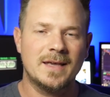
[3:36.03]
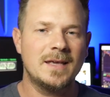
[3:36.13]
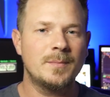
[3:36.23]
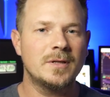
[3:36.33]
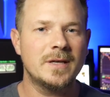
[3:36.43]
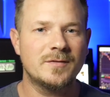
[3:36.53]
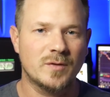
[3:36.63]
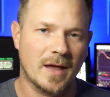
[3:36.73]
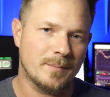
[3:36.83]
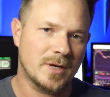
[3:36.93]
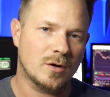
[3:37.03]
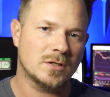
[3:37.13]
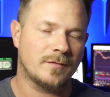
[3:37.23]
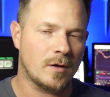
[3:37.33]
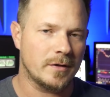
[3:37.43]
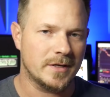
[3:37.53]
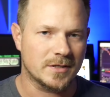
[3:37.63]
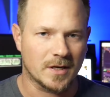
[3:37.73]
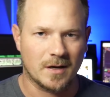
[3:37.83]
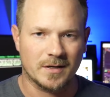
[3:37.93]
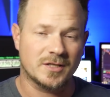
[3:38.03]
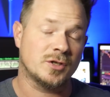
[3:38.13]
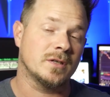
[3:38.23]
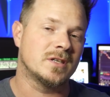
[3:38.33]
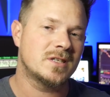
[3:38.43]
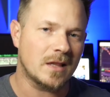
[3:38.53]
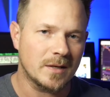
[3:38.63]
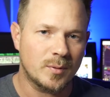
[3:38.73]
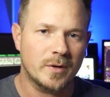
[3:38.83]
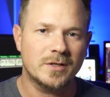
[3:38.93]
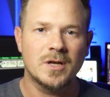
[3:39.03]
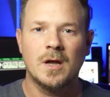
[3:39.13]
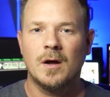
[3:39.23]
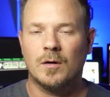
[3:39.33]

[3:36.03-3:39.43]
he believes that because of all of these essentially selling points,